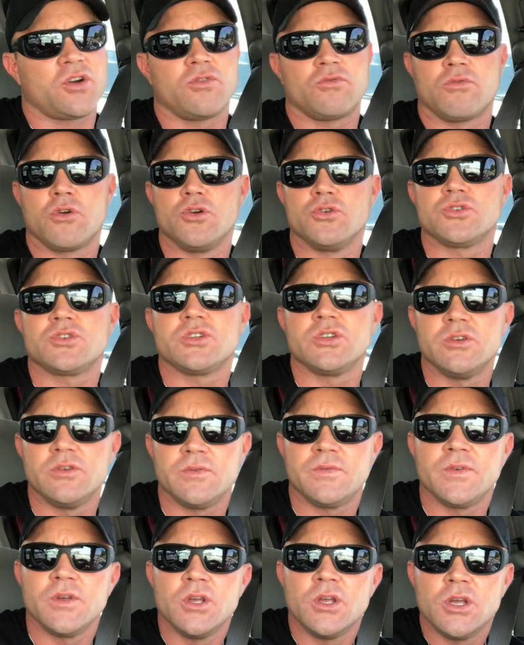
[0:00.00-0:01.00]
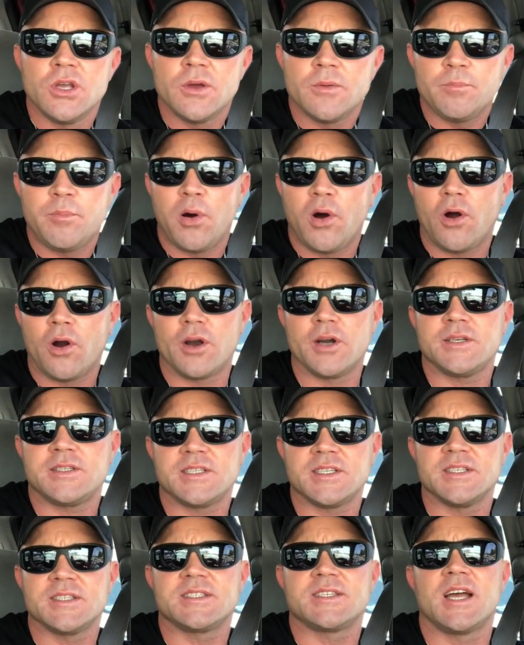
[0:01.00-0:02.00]
corrosive
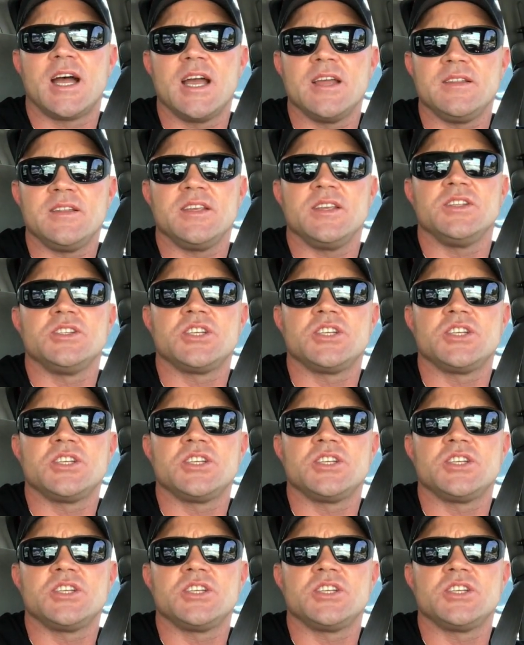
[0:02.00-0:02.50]
parts inside the